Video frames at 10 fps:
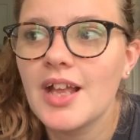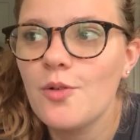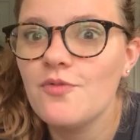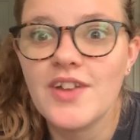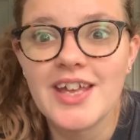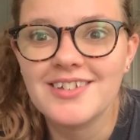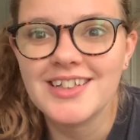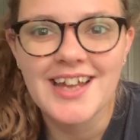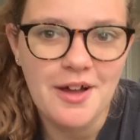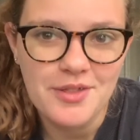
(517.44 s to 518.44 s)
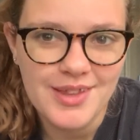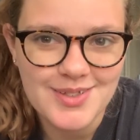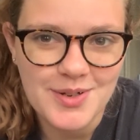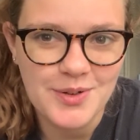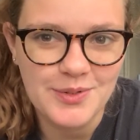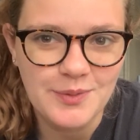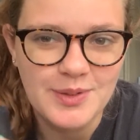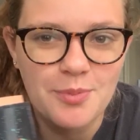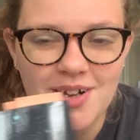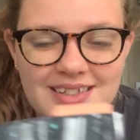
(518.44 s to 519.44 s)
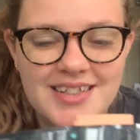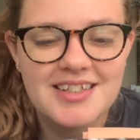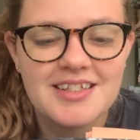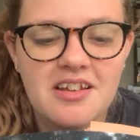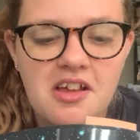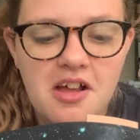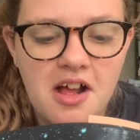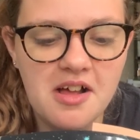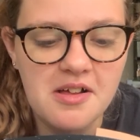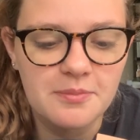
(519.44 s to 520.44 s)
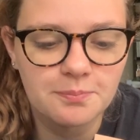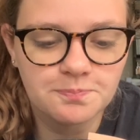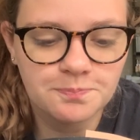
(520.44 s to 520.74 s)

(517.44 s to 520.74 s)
vaguely how things are going with the process. But